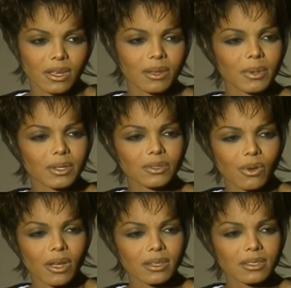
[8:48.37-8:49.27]
Talking about
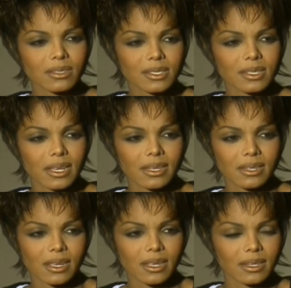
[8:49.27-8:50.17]
drugs
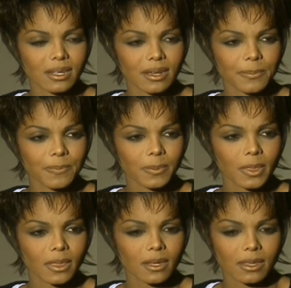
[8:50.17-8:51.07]
and
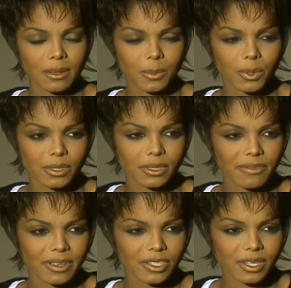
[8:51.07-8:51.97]
the importance
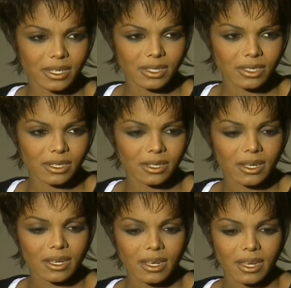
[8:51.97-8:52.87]
of education.
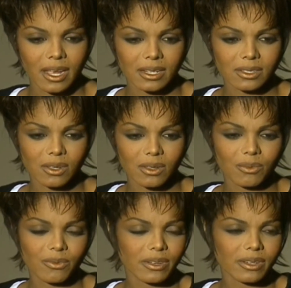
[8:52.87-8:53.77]
And it's
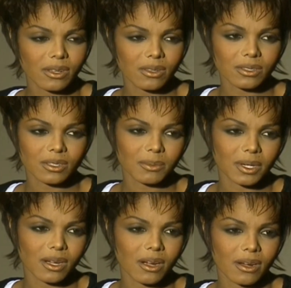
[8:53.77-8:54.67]
very close to
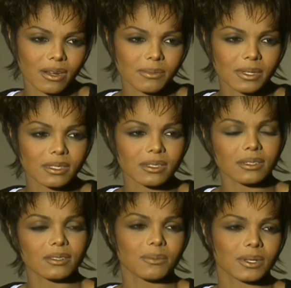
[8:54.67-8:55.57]
my heart. I mean,
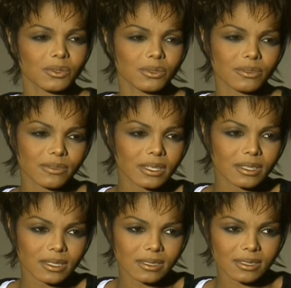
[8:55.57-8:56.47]
it's my true
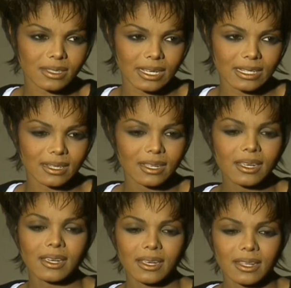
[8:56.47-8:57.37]
feelings.
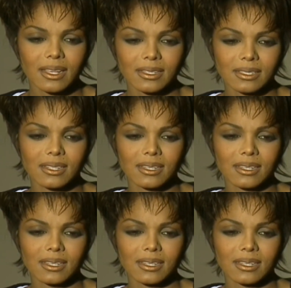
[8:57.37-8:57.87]
And